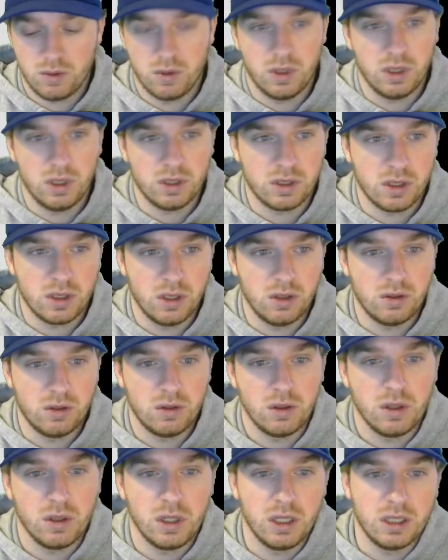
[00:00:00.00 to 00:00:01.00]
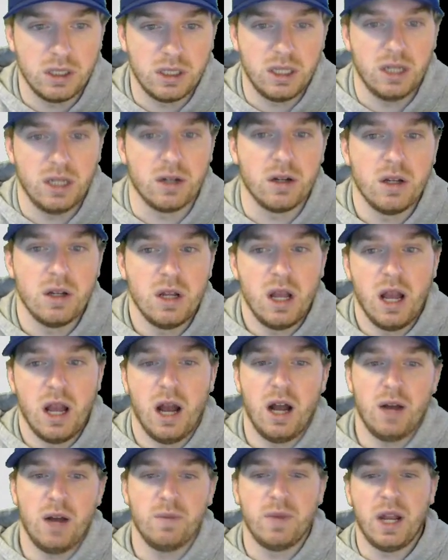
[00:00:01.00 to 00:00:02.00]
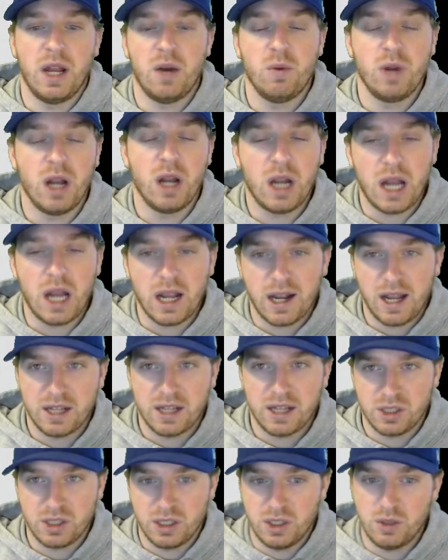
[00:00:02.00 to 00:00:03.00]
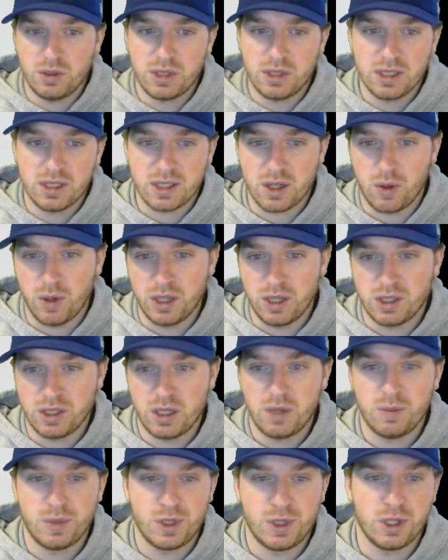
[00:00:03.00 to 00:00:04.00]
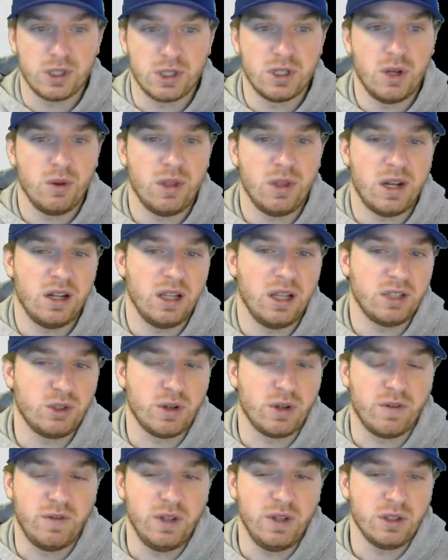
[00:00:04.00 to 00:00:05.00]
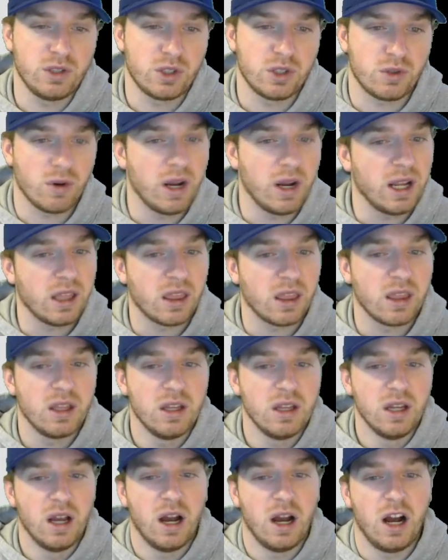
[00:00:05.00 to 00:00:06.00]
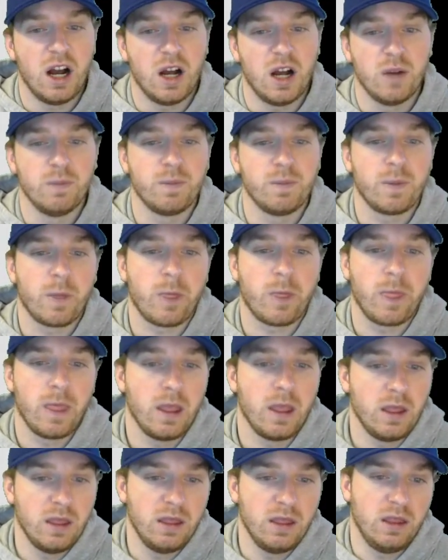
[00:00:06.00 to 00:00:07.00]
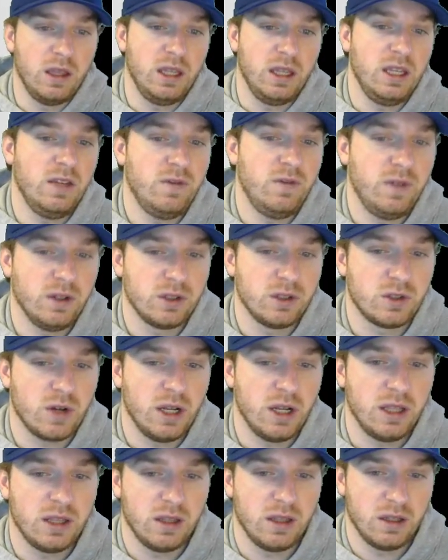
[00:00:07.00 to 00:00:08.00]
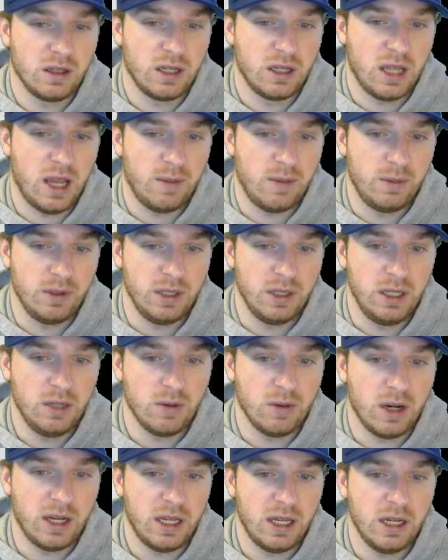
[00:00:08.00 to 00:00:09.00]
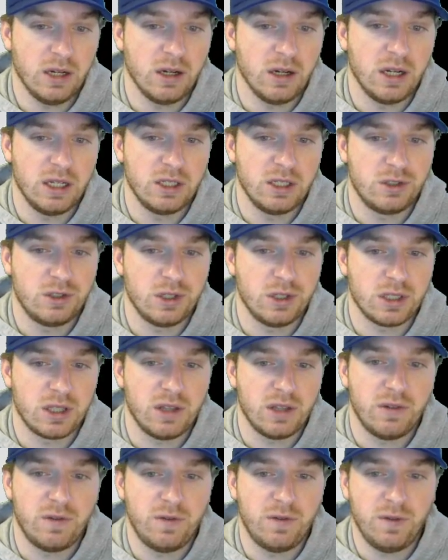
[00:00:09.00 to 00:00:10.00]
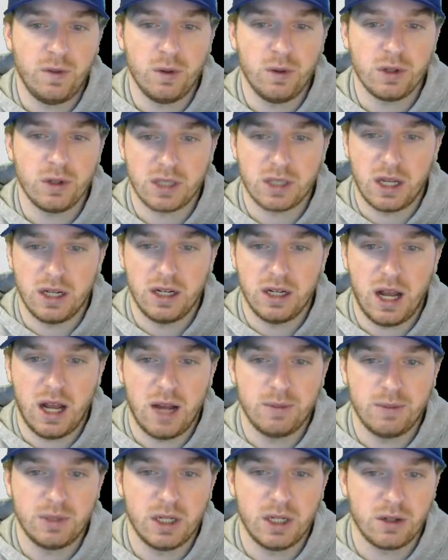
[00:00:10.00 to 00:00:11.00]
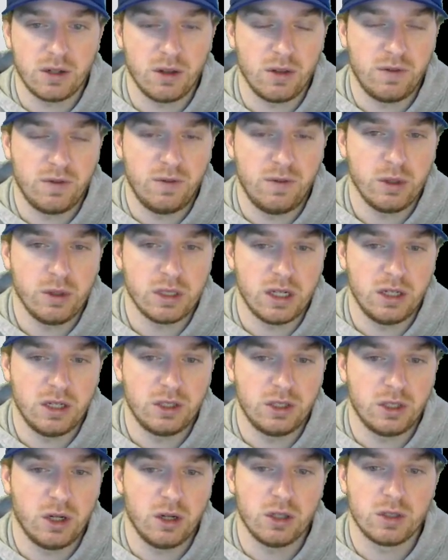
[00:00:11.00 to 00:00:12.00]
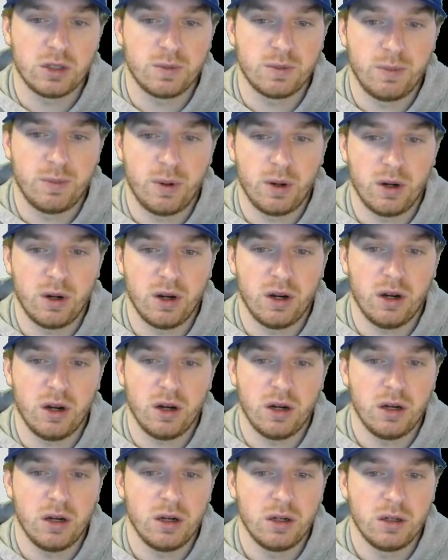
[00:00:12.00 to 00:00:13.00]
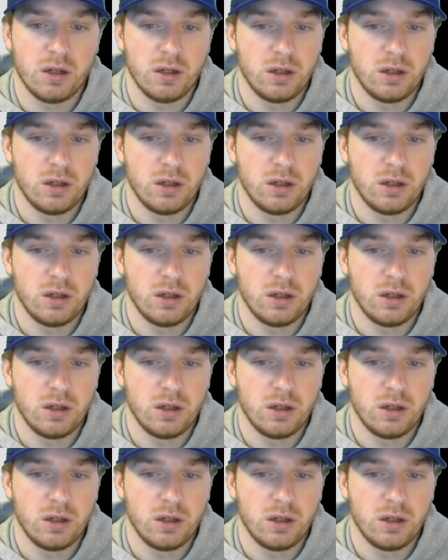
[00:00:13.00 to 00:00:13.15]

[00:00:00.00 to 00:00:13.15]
Let's go into here. Now we are not going to actually use this equation. Just know that electric field strength, the E field strength, capital E right here, is just the force on an object or the force on a charge per